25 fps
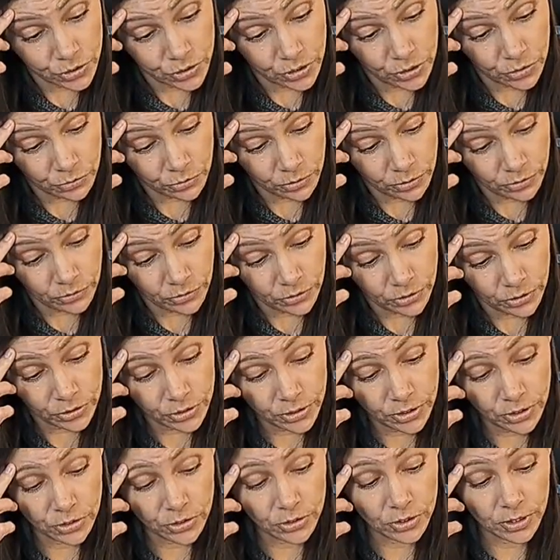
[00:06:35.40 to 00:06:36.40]
is in
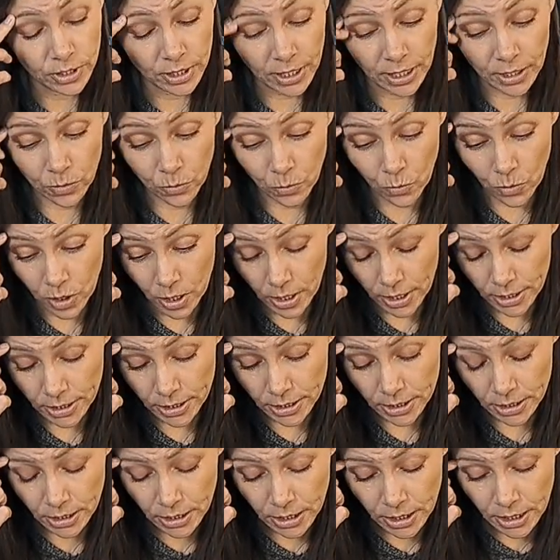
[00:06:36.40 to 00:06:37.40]
reverse. There's the Knight of
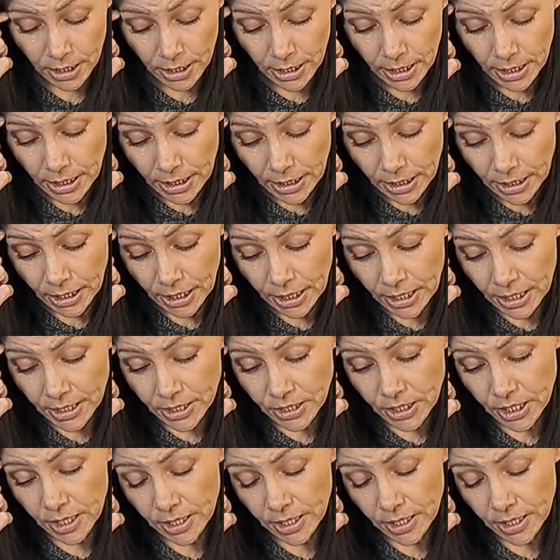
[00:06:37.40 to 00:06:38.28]
Wands. This